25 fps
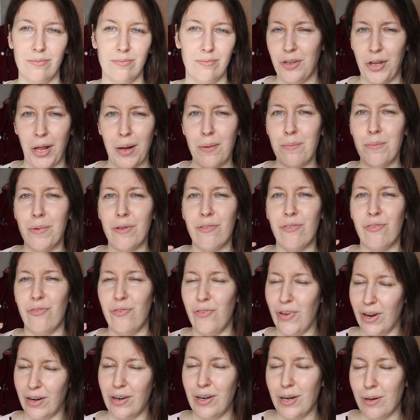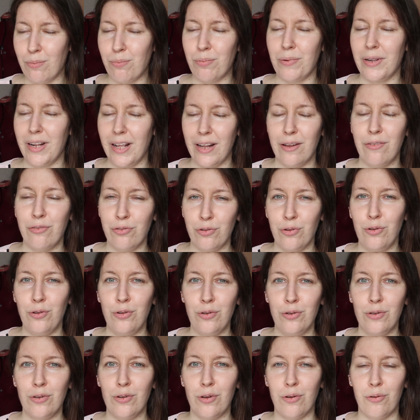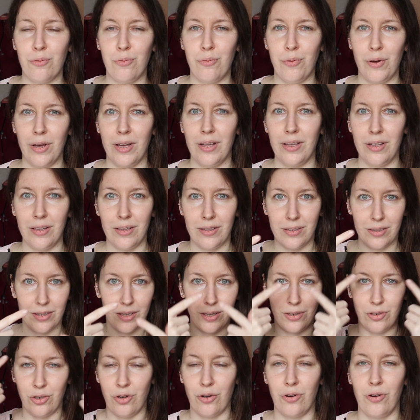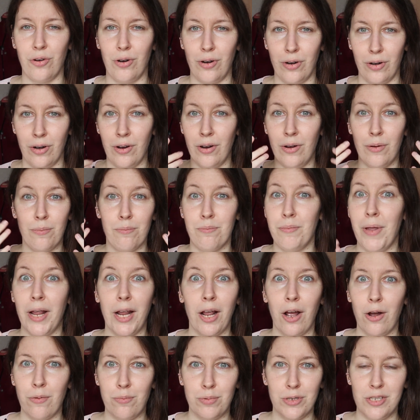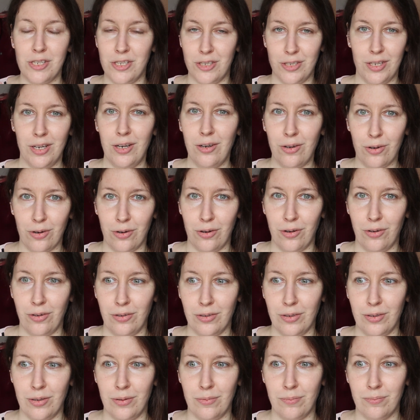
You can be very playful with your makeup in general,